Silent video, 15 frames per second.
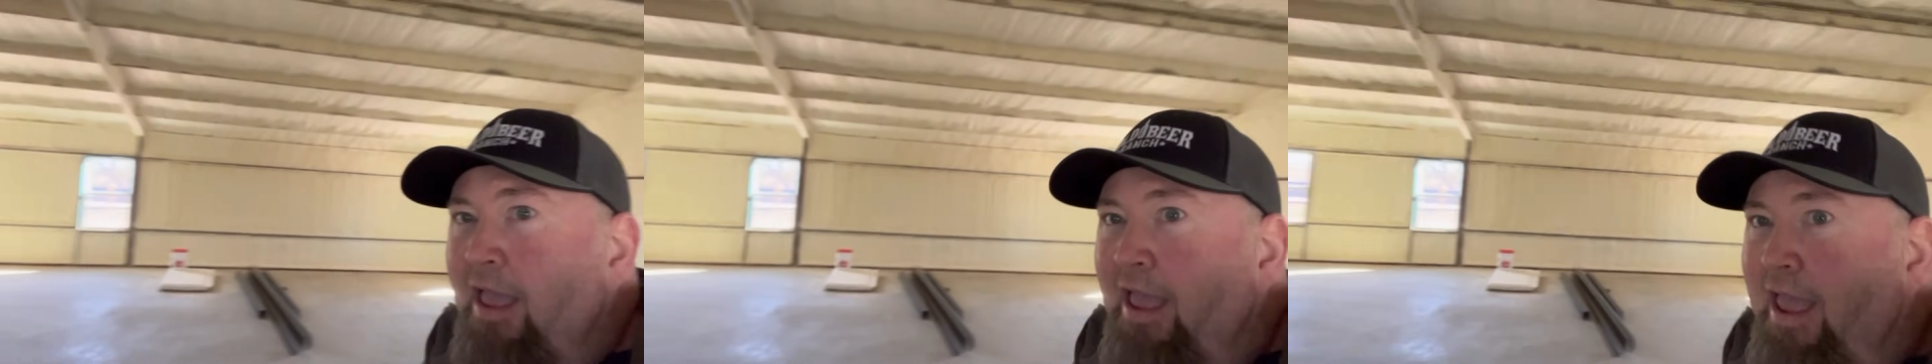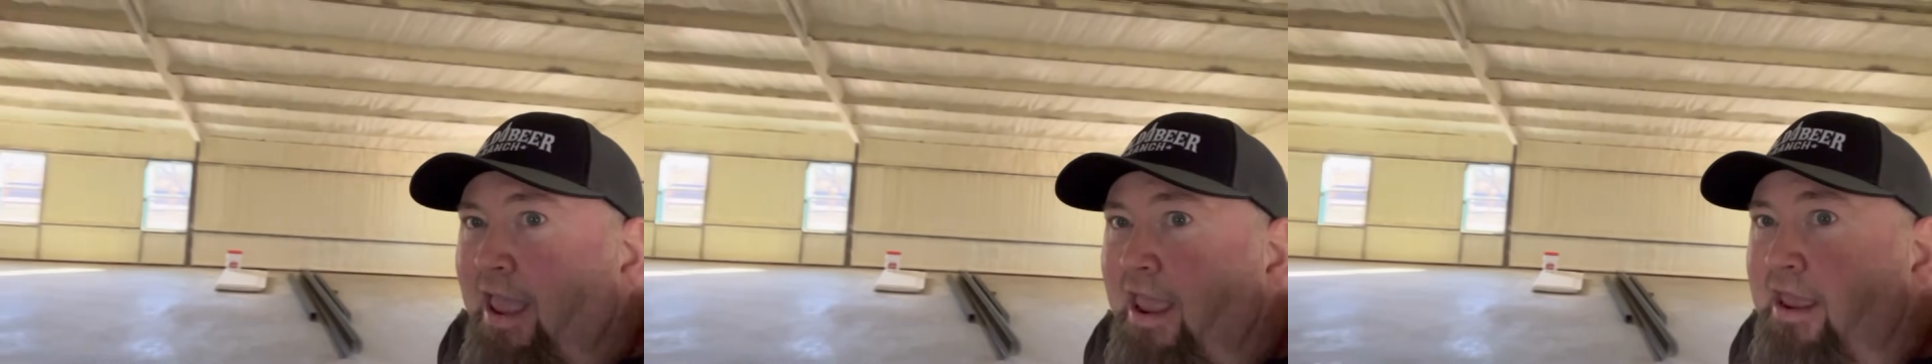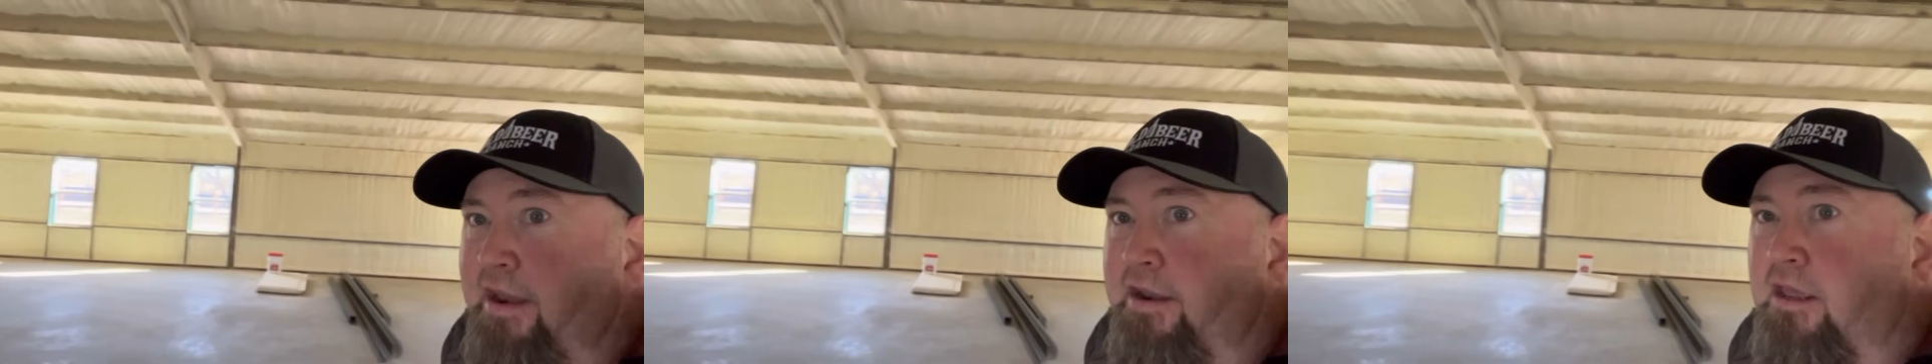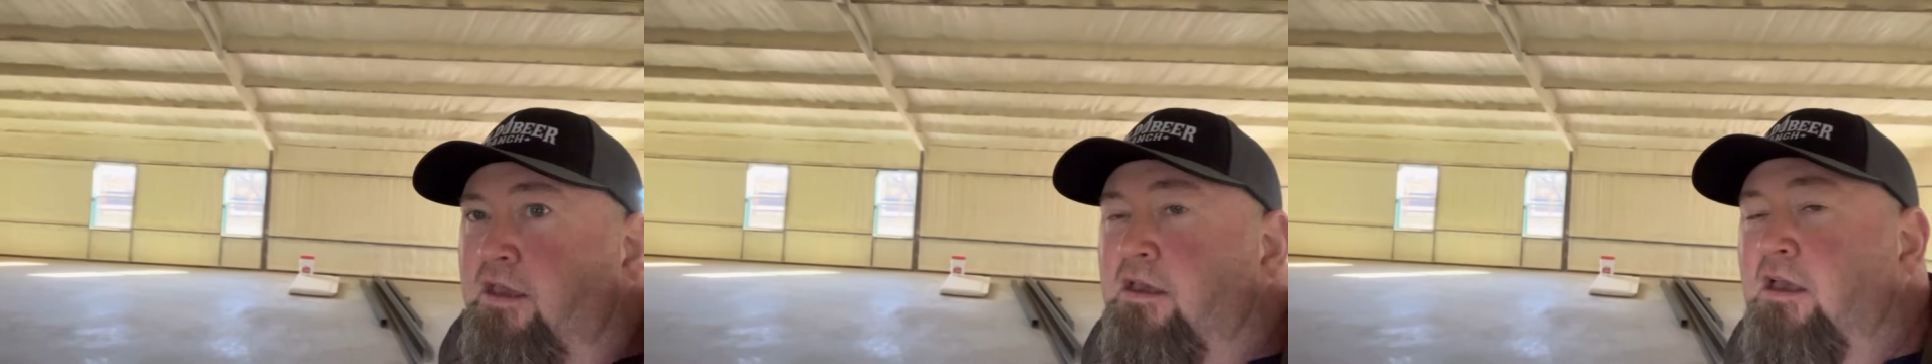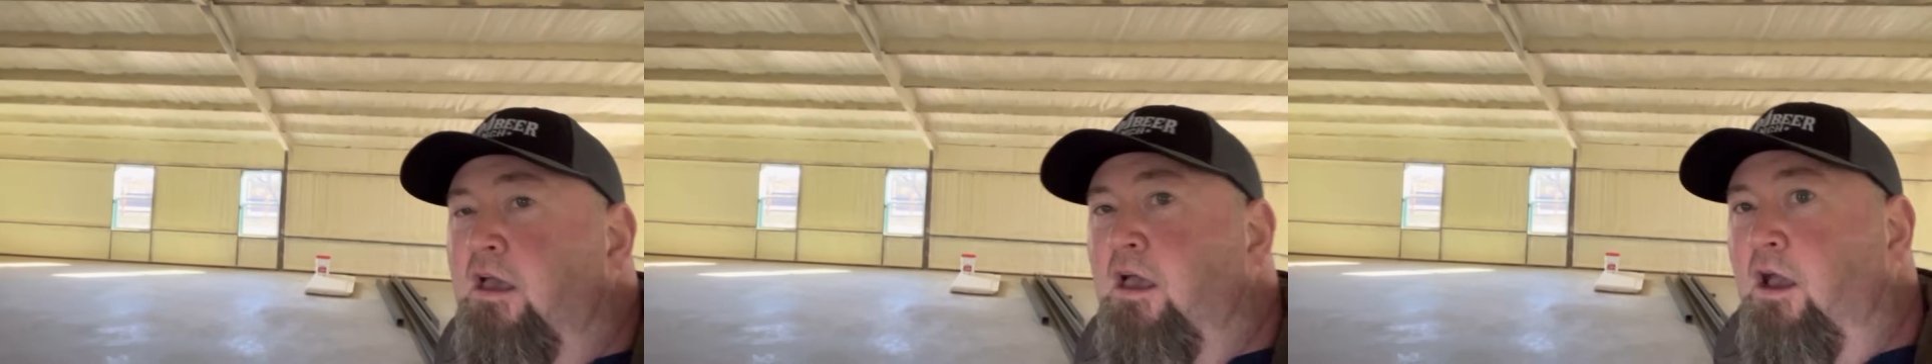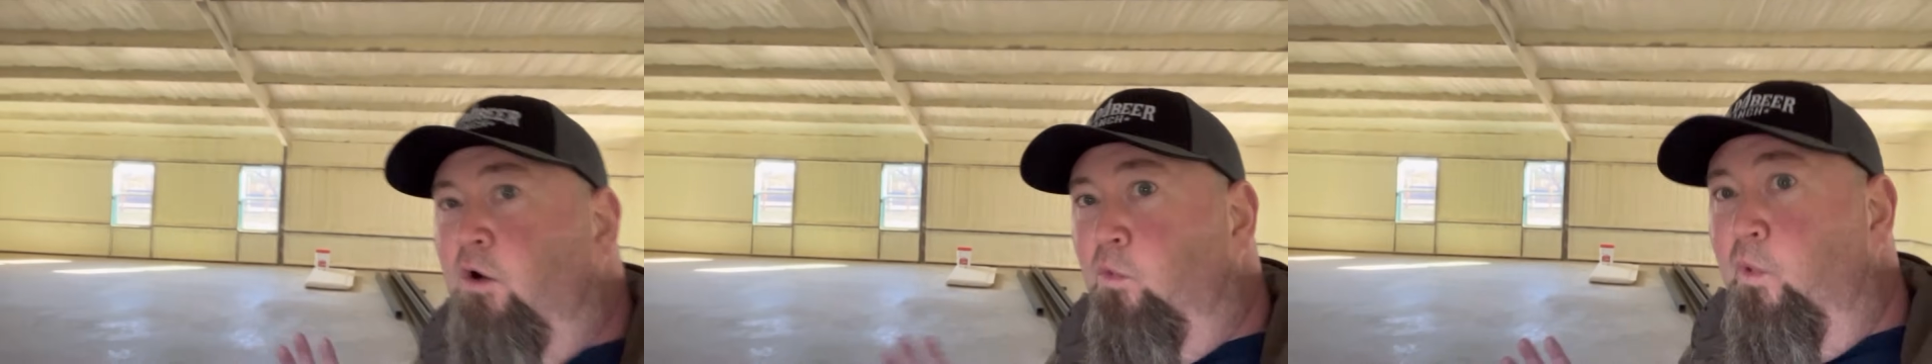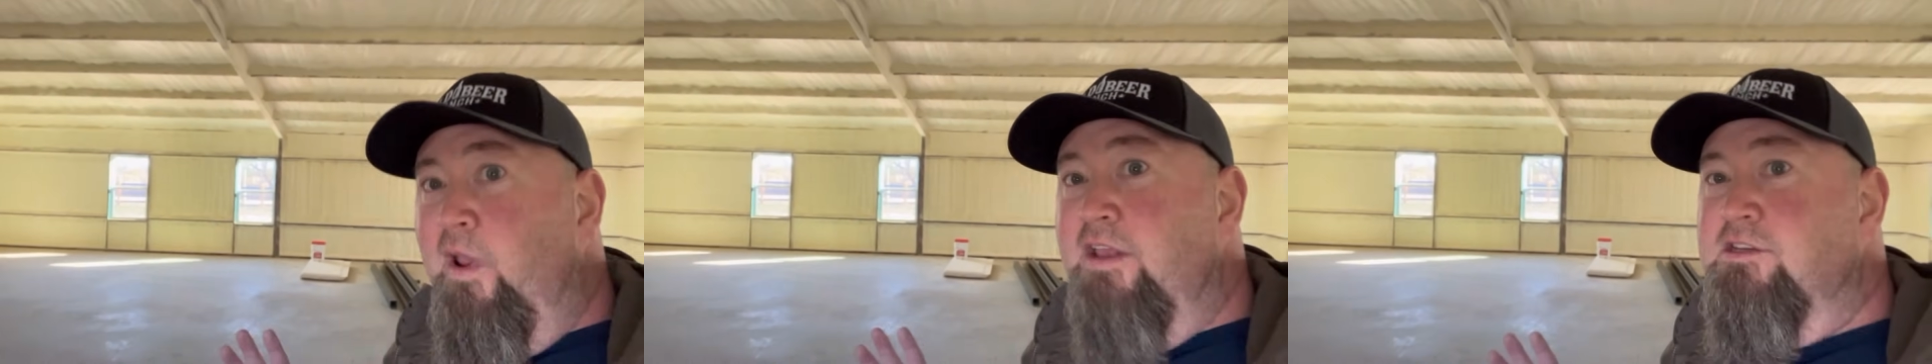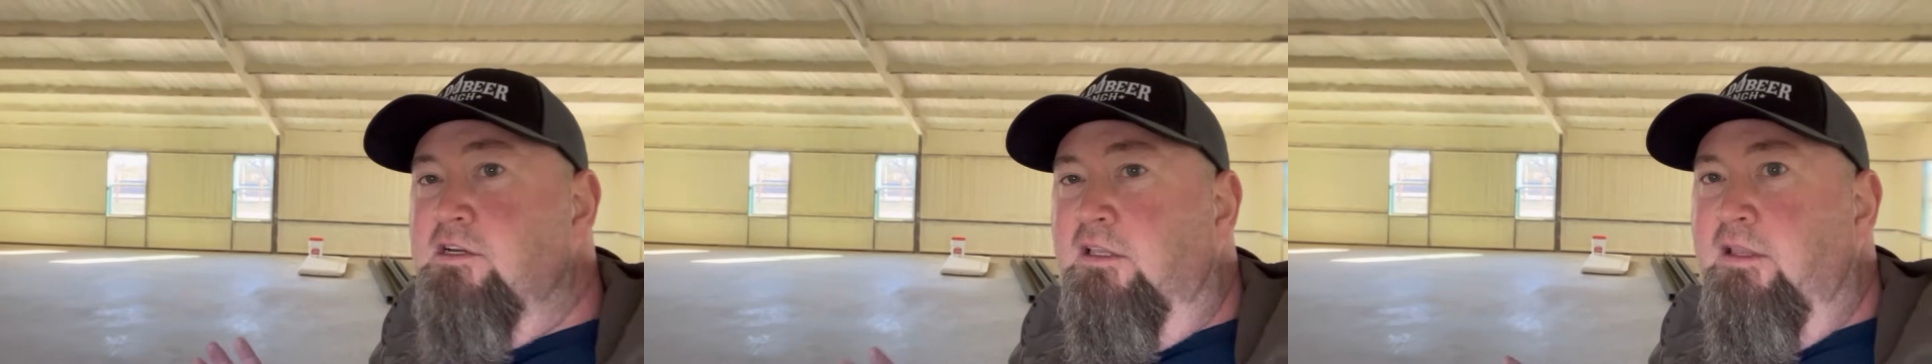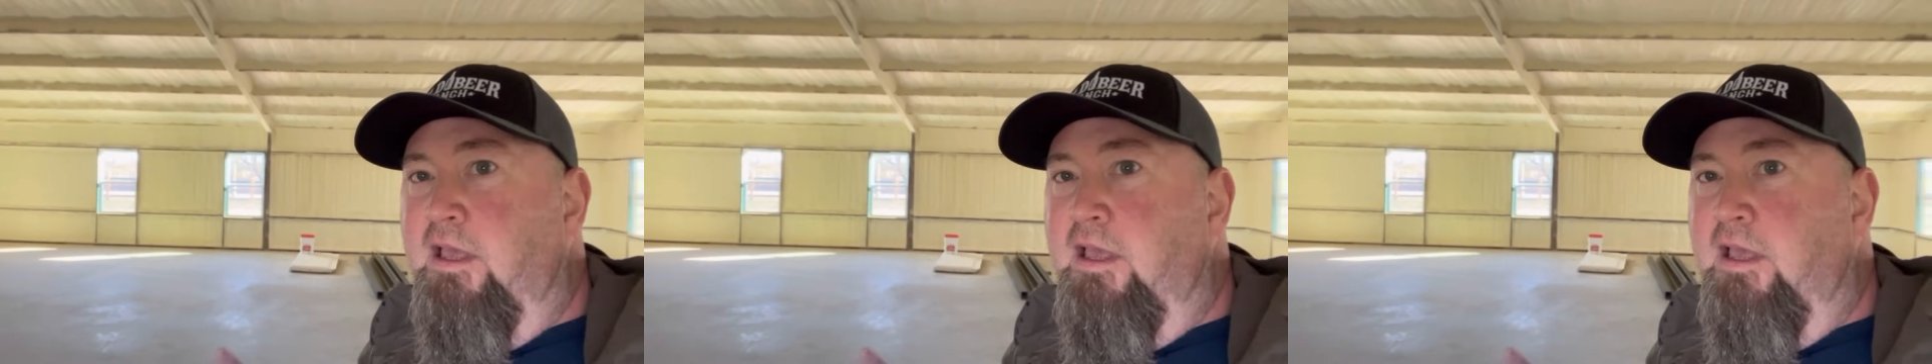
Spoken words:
And original,